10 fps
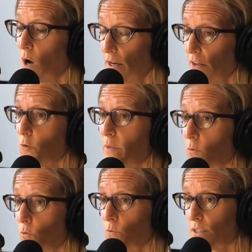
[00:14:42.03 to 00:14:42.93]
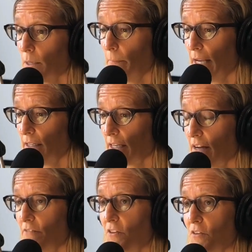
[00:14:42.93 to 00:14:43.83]
Another big one was the
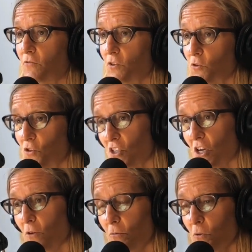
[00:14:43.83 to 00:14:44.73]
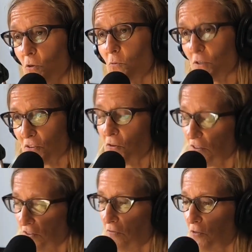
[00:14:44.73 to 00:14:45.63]
abandoning of the fiduciary rule, what is
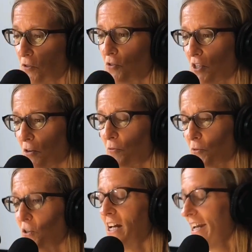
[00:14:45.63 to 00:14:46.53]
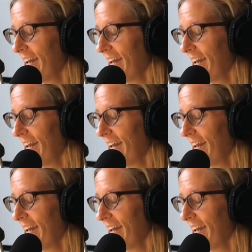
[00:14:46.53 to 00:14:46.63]
known as the fiduciary rule.